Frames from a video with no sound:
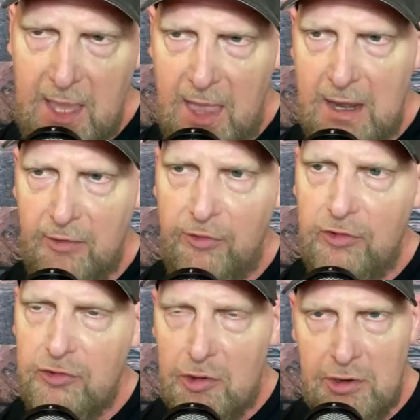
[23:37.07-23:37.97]
an
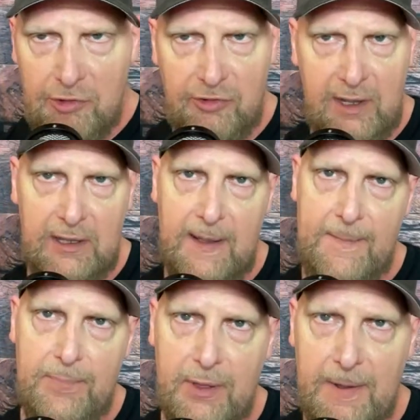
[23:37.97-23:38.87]
astonishing
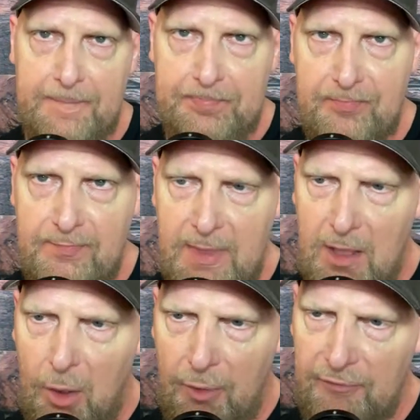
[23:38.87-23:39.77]
number
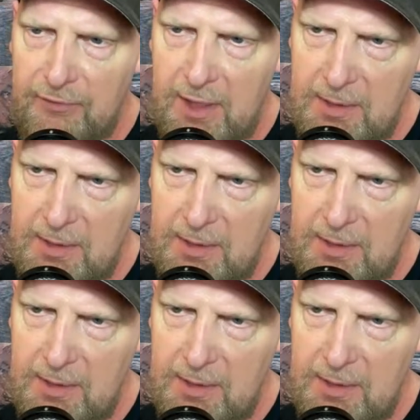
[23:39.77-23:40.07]
of